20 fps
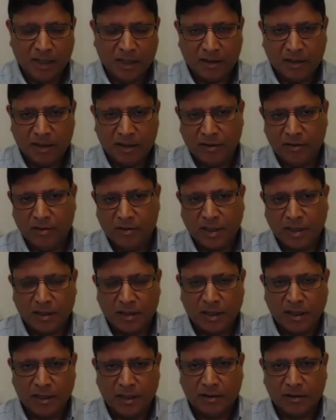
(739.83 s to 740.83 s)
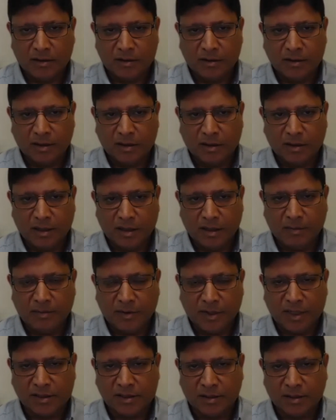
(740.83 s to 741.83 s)
Then you can layer a
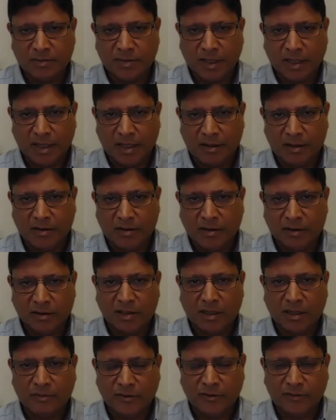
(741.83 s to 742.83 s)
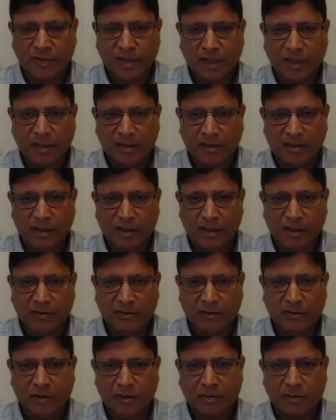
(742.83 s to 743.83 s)
pricing plan on top of that and
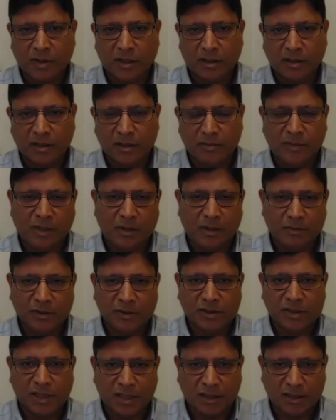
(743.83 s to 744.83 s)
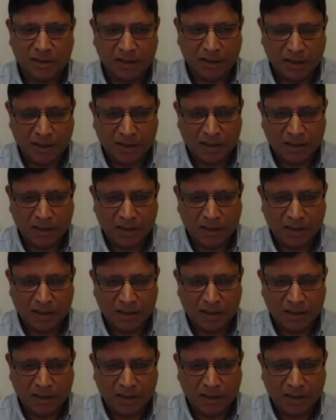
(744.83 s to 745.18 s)
do your markup and present